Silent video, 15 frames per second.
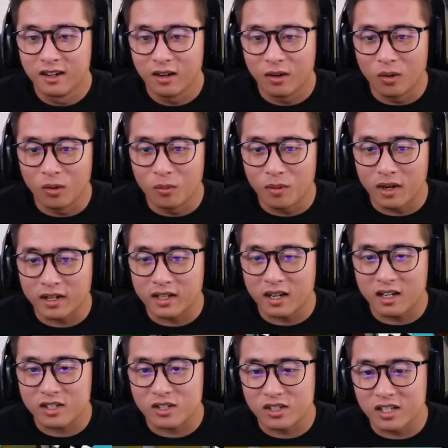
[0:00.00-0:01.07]
Oh my
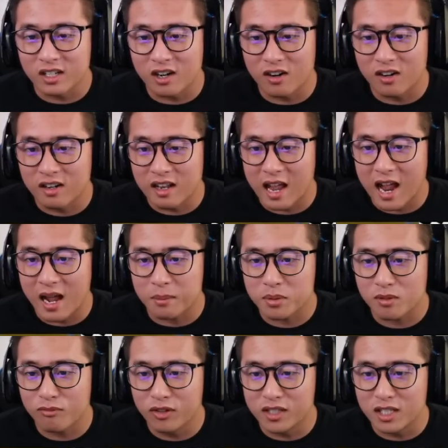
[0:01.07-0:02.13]
gosh, look at our
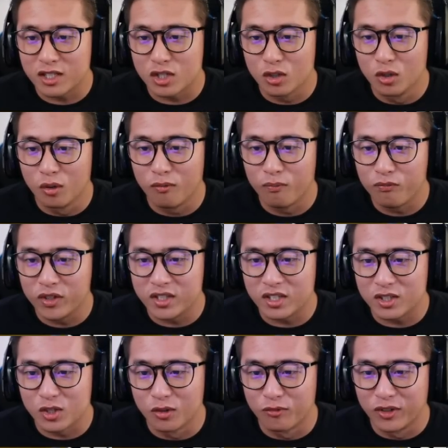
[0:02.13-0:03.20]
laps. 52,
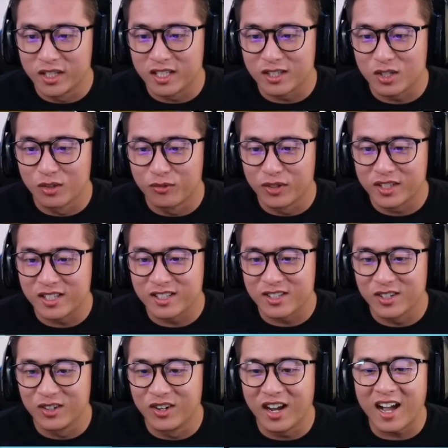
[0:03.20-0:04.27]
52, 52,
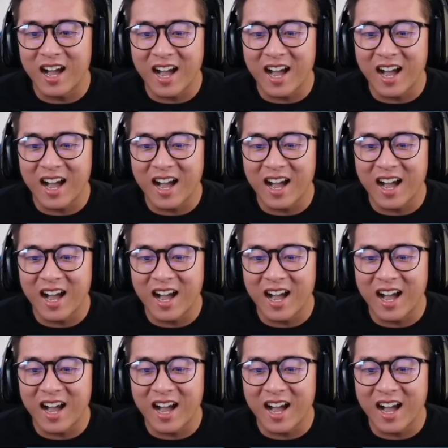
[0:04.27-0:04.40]
52.